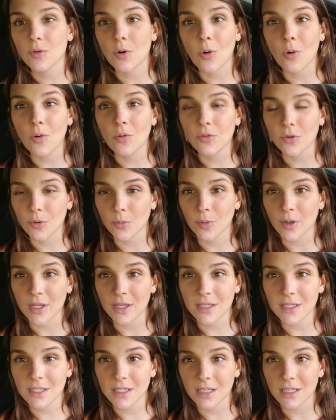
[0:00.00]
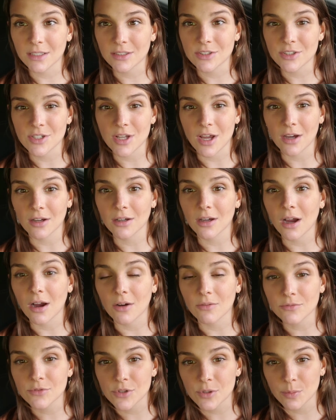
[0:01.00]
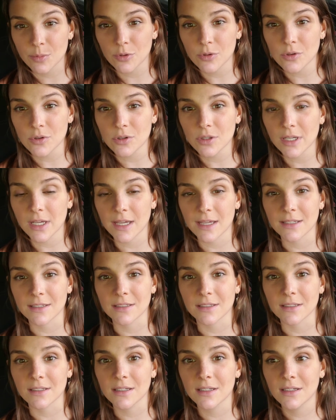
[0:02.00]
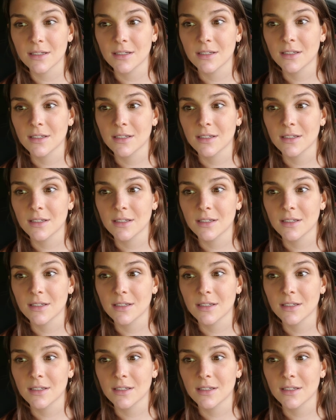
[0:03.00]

overweight and uncomfortable and,